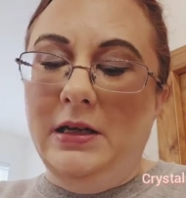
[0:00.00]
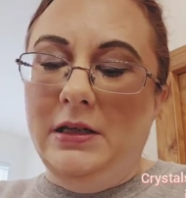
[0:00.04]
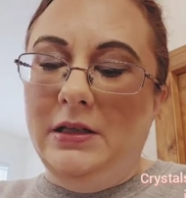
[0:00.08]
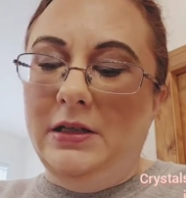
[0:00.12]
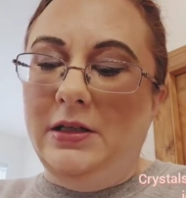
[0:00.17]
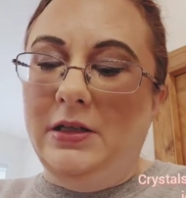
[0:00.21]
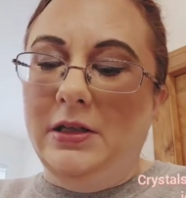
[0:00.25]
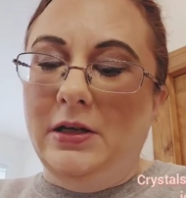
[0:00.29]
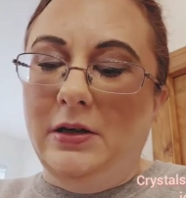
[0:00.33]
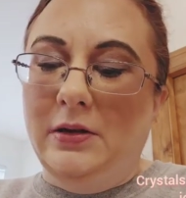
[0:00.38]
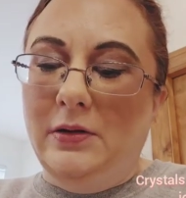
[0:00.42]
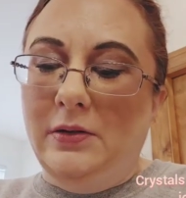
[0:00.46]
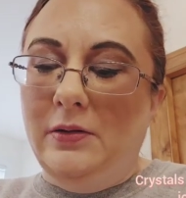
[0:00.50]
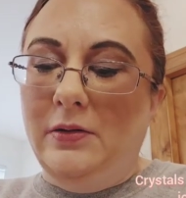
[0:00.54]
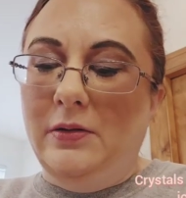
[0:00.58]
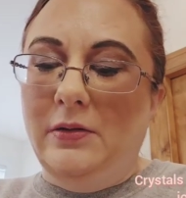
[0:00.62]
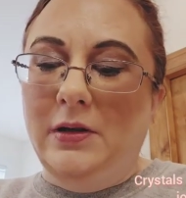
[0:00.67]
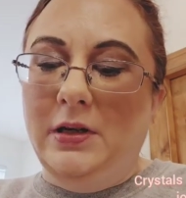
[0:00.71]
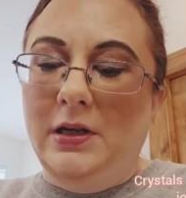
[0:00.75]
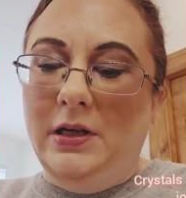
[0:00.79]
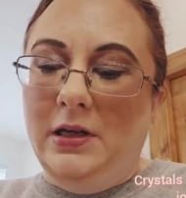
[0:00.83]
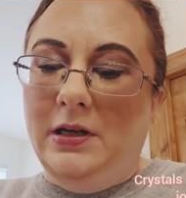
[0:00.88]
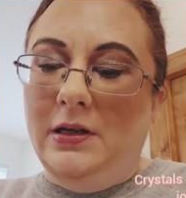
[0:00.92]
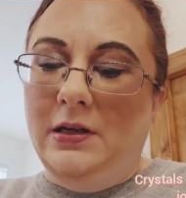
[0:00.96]

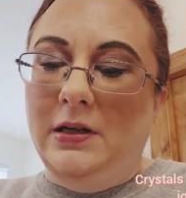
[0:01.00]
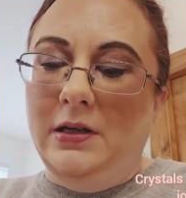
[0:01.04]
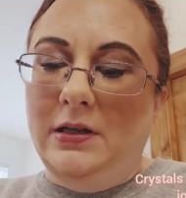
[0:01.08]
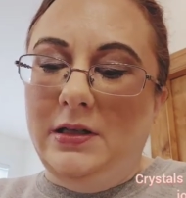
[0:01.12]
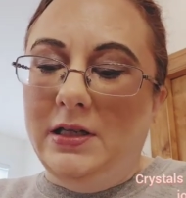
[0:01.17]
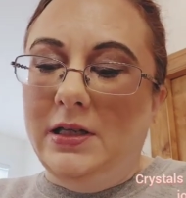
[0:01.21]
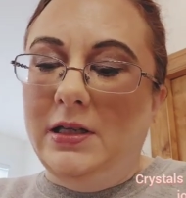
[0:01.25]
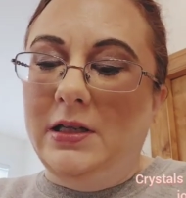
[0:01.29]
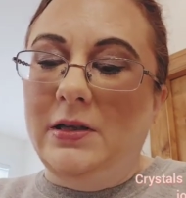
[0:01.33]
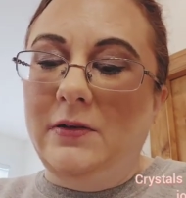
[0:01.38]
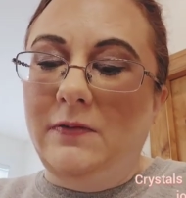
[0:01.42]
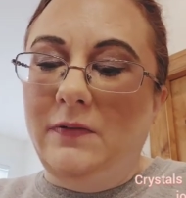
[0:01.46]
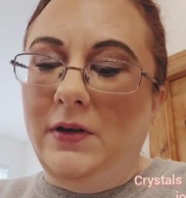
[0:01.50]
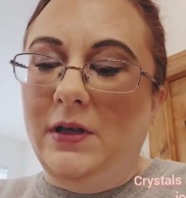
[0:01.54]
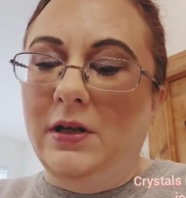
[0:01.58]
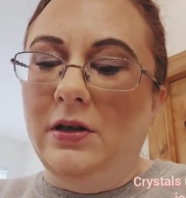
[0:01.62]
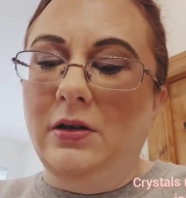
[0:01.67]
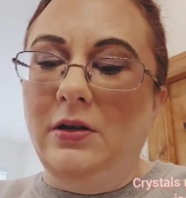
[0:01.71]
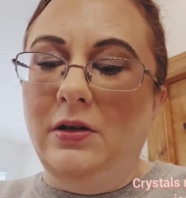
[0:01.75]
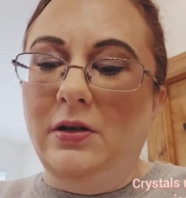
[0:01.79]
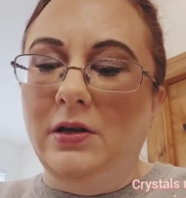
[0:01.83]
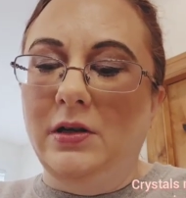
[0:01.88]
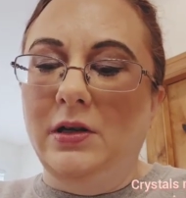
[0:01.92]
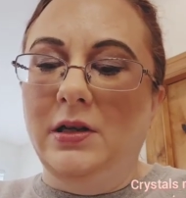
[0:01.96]
So it does
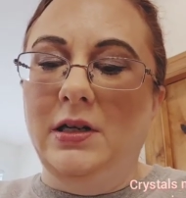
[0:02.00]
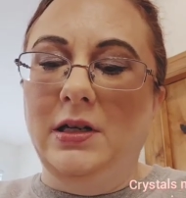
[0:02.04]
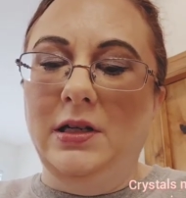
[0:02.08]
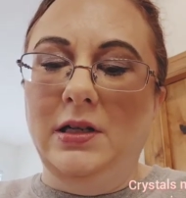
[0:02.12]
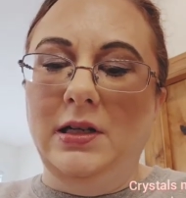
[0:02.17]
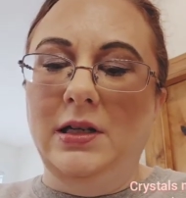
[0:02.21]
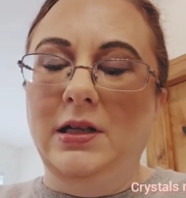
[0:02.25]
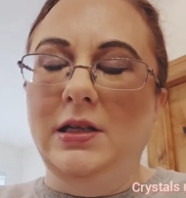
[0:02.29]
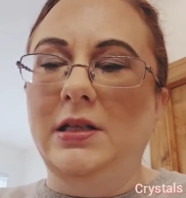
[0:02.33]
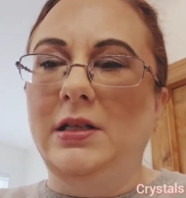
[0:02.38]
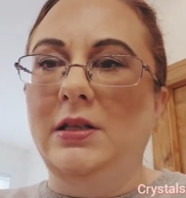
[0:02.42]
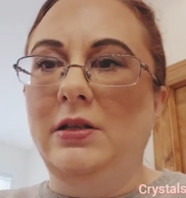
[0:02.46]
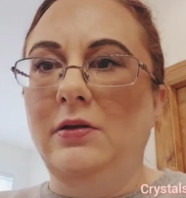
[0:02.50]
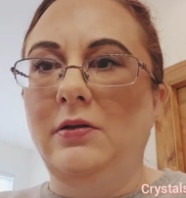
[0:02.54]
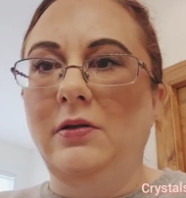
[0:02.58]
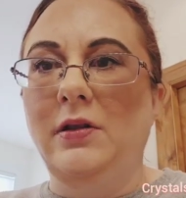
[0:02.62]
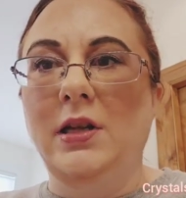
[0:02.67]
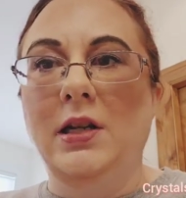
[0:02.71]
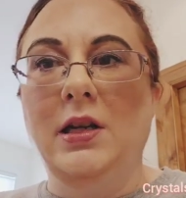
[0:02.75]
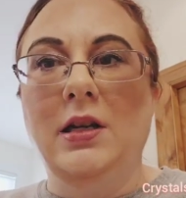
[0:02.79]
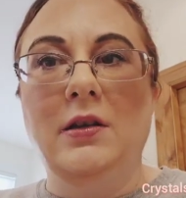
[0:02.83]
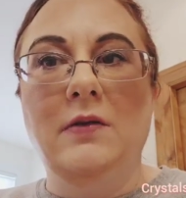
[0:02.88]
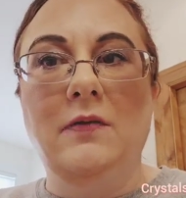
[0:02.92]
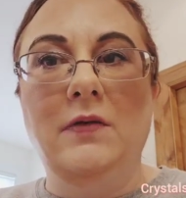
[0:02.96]
feel good. It is
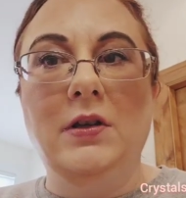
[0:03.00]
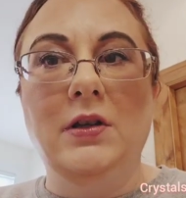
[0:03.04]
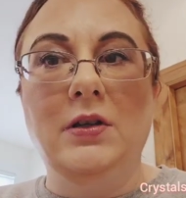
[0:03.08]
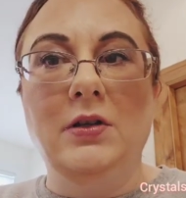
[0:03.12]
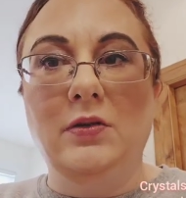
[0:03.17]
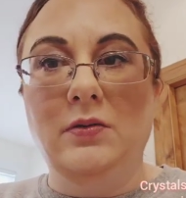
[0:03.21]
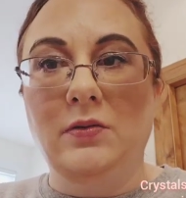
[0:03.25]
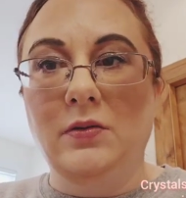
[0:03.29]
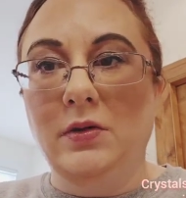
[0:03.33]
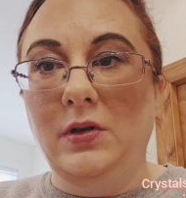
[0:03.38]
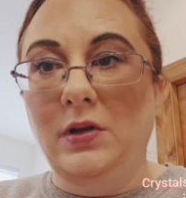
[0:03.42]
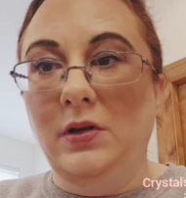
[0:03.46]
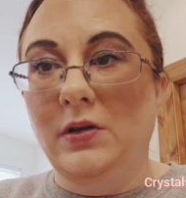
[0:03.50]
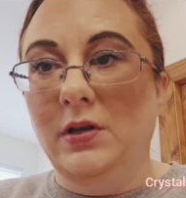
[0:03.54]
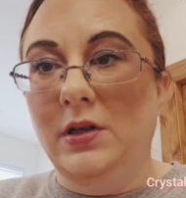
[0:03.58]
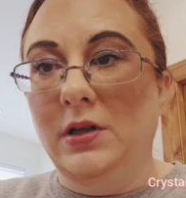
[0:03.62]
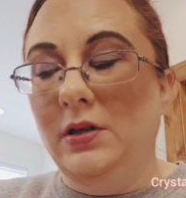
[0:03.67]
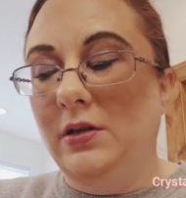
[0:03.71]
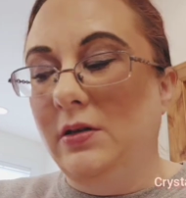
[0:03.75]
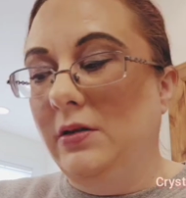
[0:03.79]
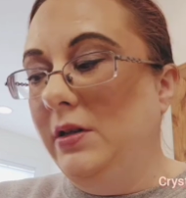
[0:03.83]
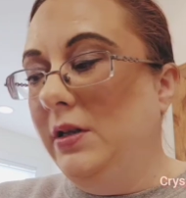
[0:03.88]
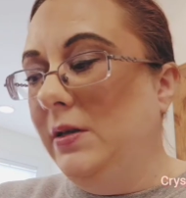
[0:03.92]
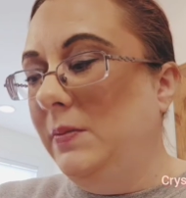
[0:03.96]
soothing and it feels really good
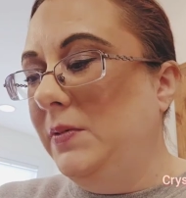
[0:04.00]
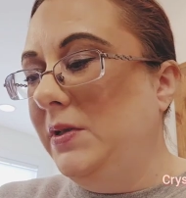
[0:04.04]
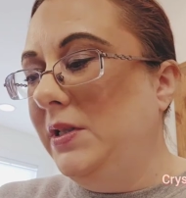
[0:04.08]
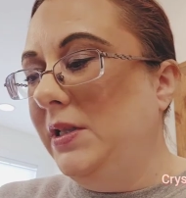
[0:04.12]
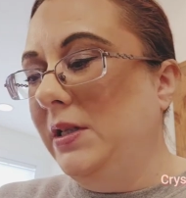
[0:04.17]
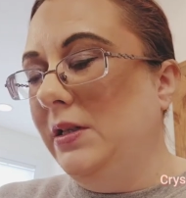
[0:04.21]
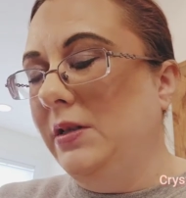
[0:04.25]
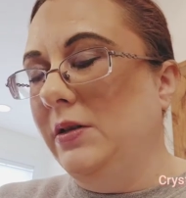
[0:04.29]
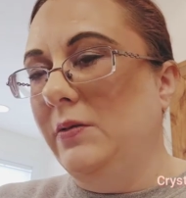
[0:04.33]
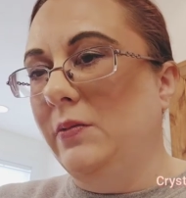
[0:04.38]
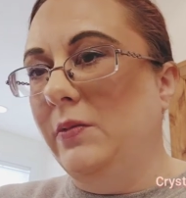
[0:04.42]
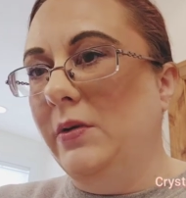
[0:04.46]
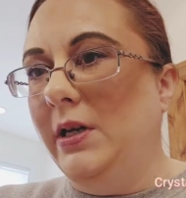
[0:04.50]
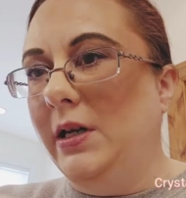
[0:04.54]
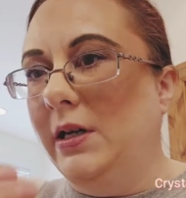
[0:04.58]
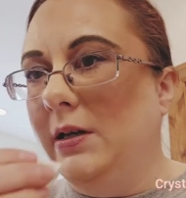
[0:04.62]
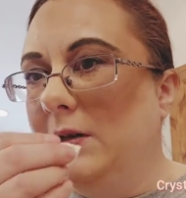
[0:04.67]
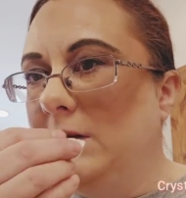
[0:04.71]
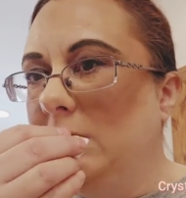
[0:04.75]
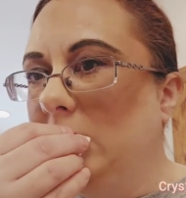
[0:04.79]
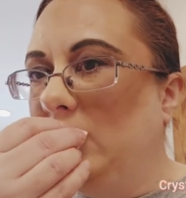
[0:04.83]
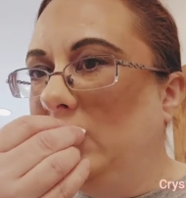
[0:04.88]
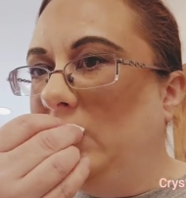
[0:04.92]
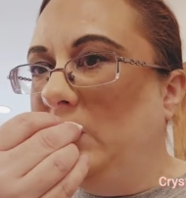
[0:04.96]
on the lips as
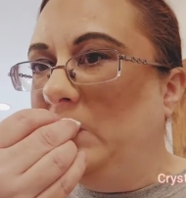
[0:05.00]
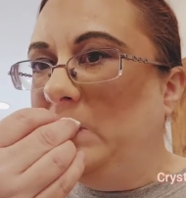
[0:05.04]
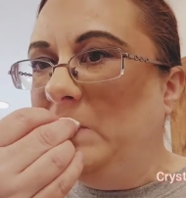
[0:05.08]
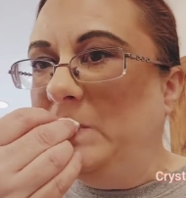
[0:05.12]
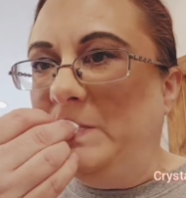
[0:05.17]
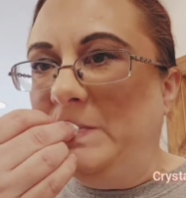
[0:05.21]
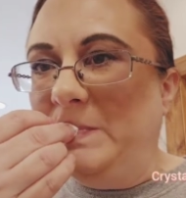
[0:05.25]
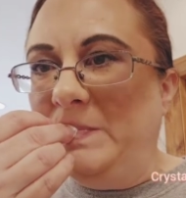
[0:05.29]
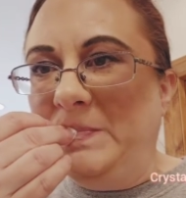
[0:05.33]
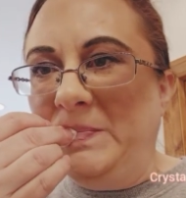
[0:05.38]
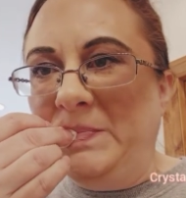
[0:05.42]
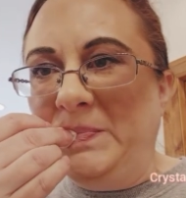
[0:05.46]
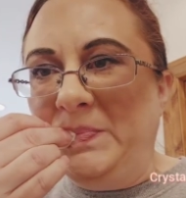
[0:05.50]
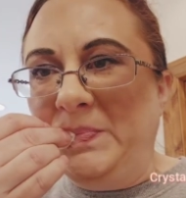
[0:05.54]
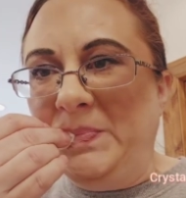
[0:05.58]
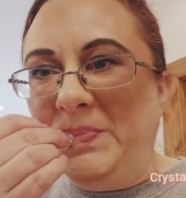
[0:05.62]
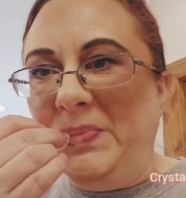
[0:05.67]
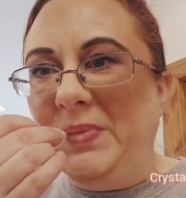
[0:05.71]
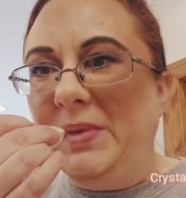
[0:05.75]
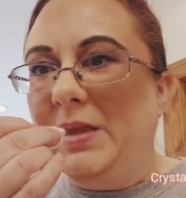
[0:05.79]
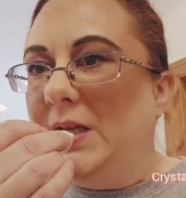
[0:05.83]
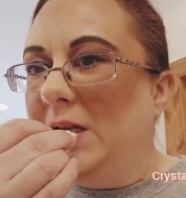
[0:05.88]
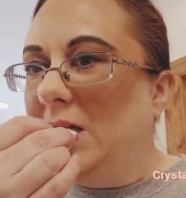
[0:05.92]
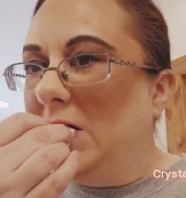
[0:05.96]
well.
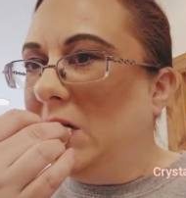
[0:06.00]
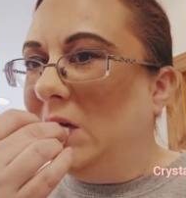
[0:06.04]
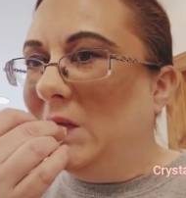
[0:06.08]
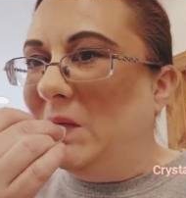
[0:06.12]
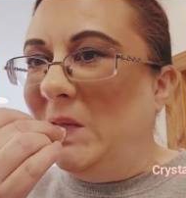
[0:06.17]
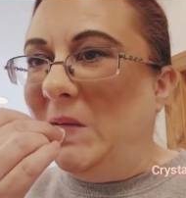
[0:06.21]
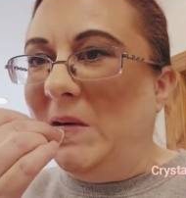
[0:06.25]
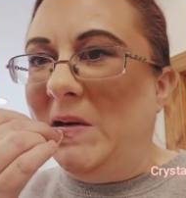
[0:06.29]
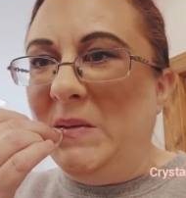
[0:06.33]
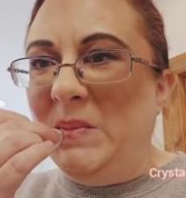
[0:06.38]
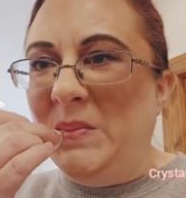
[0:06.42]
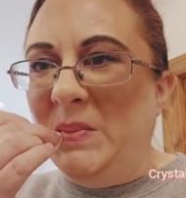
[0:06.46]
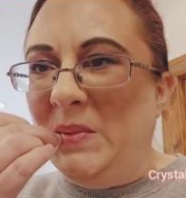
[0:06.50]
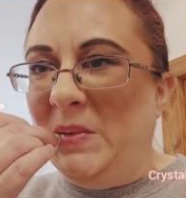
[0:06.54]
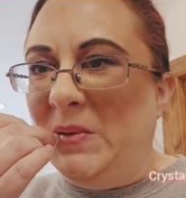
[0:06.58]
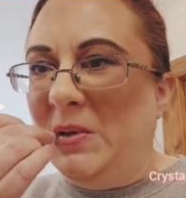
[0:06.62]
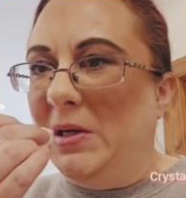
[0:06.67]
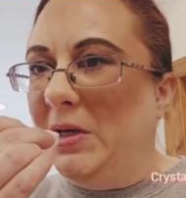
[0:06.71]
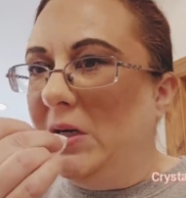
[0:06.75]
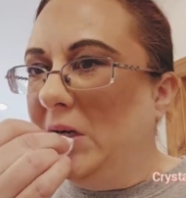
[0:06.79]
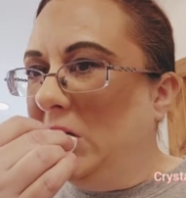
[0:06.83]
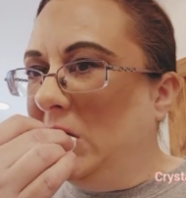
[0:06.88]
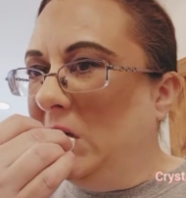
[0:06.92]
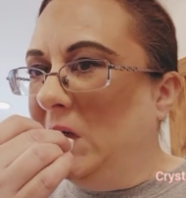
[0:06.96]
And I have one
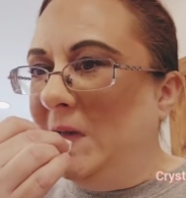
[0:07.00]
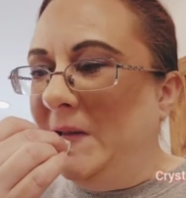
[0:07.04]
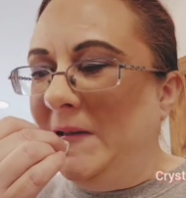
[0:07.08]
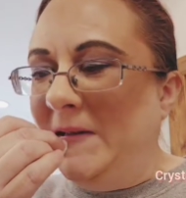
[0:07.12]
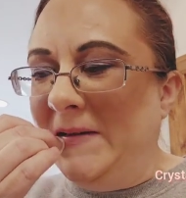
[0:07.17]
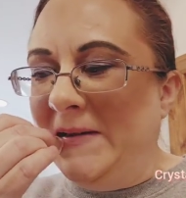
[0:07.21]
more.